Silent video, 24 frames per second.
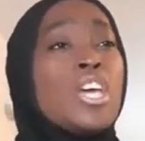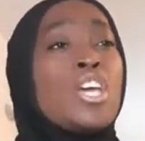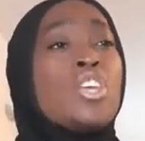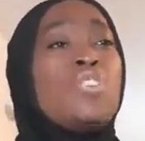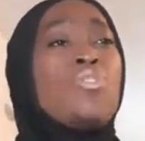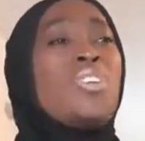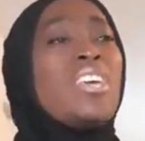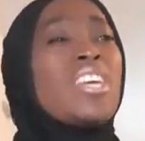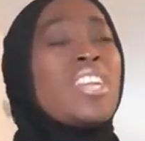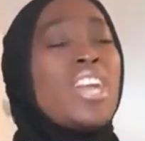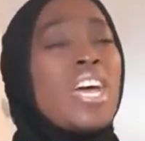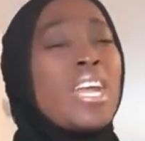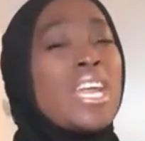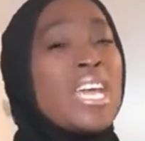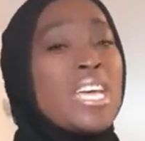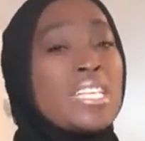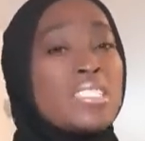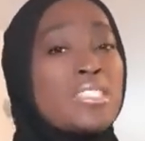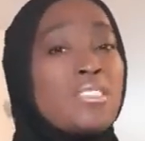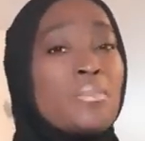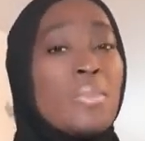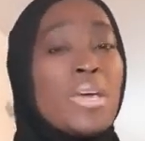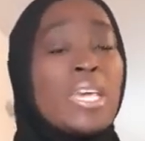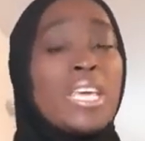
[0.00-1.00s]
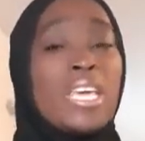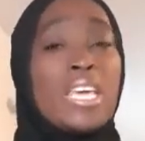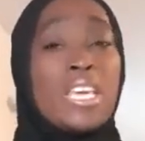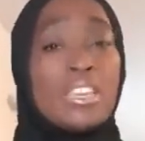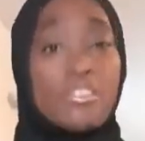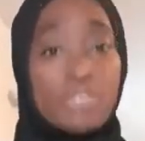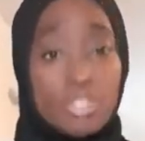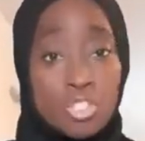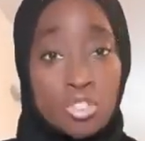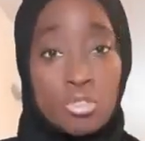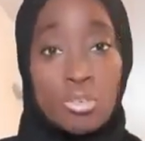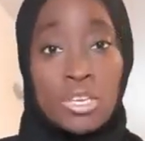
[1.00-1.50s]
You cannot estimate
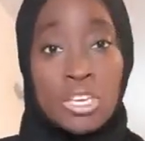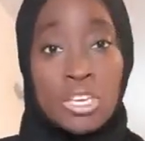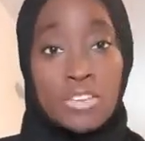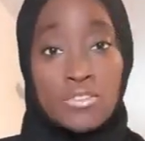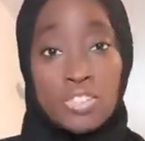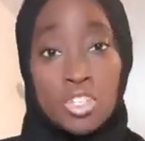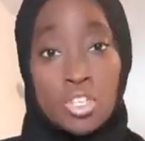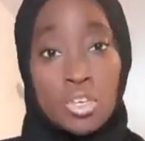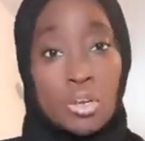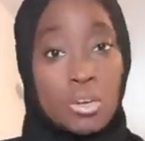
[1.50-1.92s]
gifts you give to your